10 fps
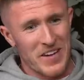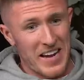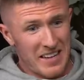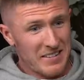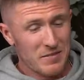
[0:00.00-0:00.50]

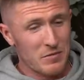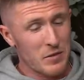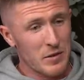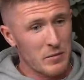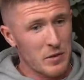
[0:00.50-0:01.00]
lad,
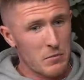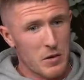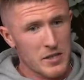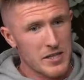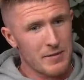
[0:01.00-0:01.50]
we done
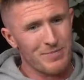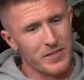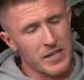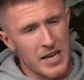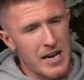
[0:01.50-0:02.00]
bossing, and
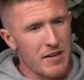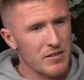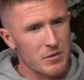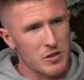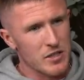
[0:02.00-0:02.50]
the year
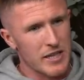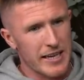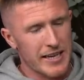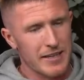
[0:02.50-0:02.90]
after we just like